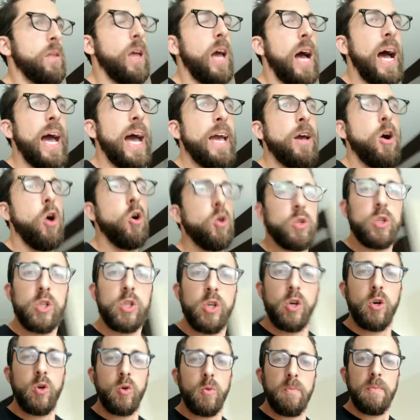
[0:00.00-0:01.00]
I
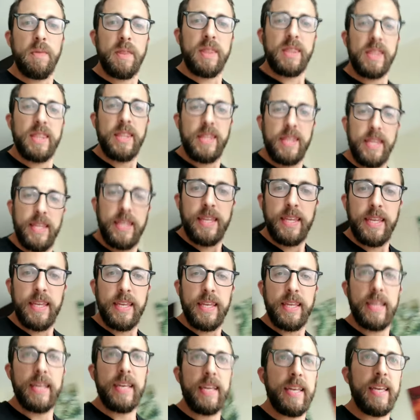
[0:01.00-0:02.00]
also,
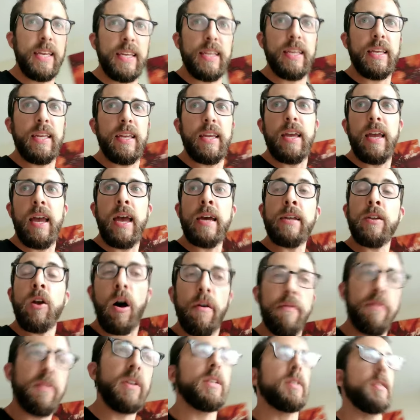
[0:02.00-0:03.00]
and
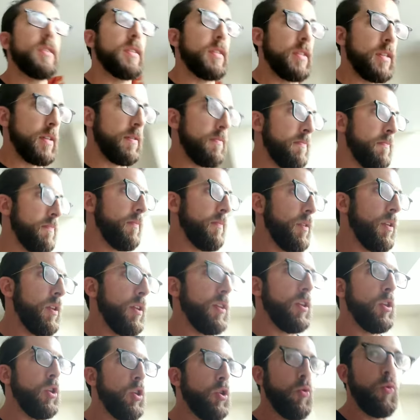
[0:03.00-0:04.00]
obviously,
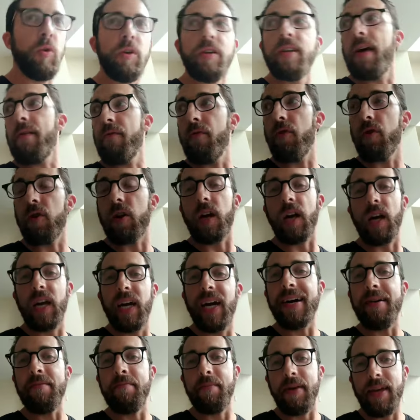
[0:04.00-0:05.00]
you would never
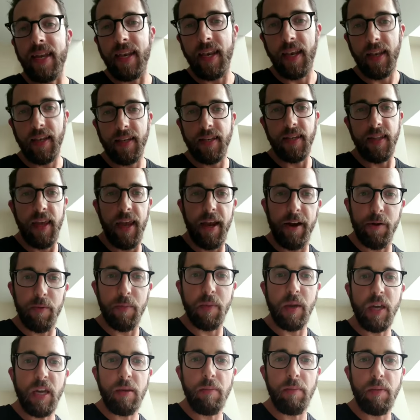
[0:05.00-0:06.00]
come in to the
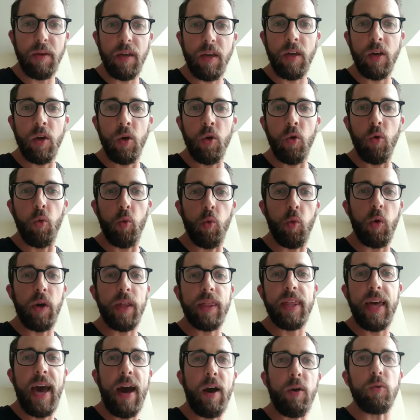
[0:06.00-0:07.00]
Airbnb
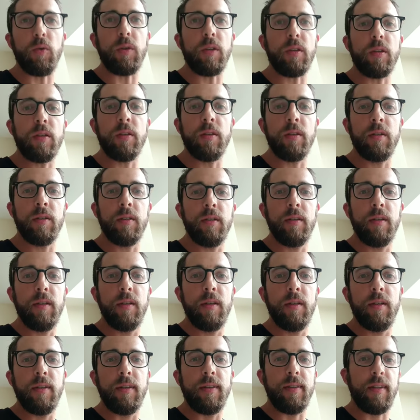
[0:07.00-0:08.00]
without
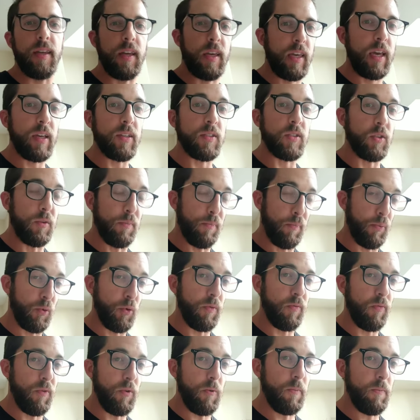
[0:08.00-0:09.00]
the guest's
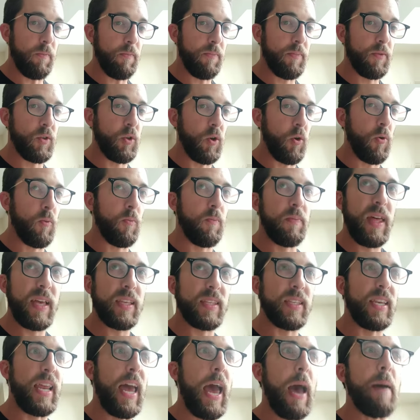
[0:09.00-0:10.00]
approval. So that's
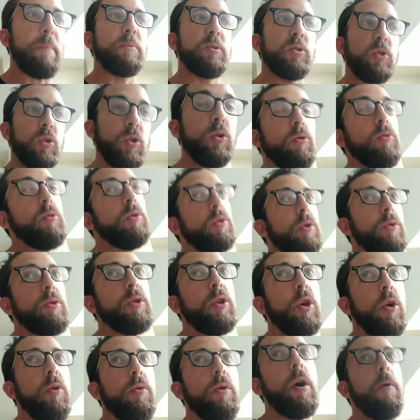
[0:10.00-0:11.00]
an absolute
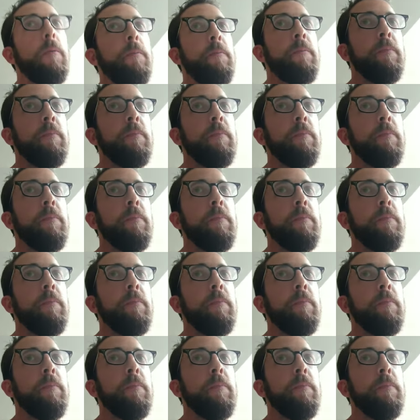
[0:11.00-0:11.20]
no-no.